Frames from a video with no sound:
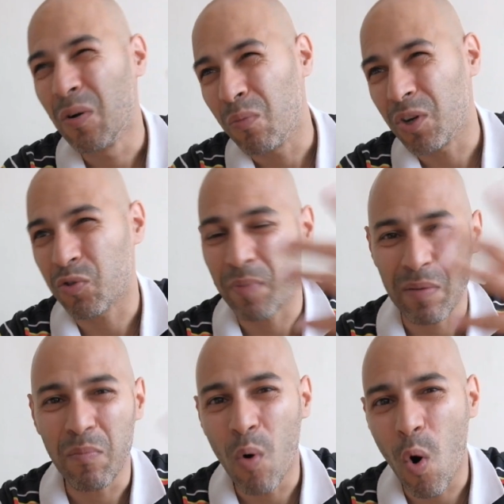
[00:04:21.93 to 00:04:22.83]
which will be
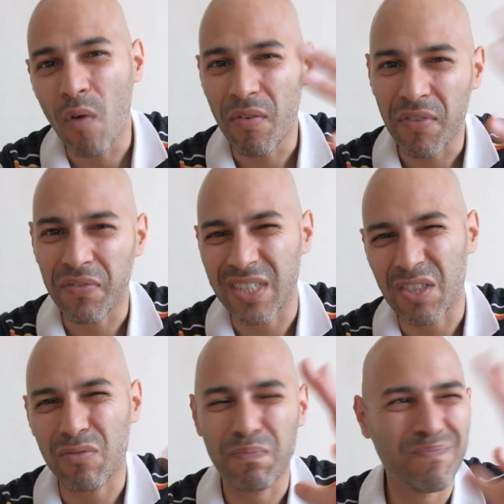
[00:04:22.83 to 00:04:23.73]
more of a
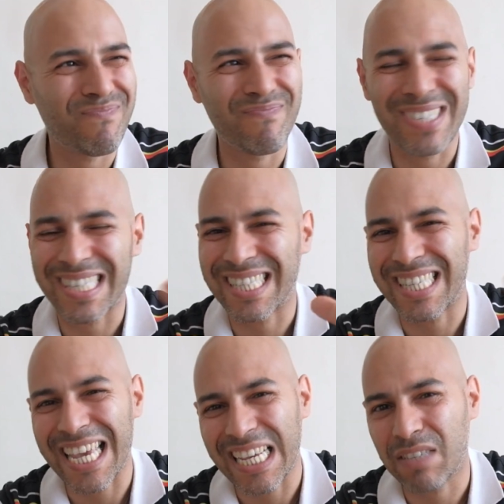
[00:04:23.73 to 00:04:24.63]

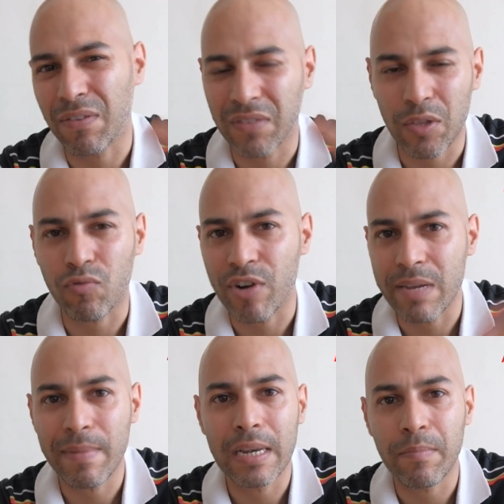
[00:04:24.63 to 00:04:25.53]

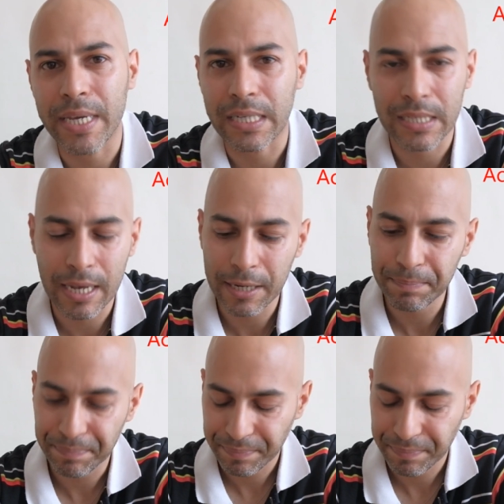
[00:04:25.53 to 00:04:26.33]
53mm.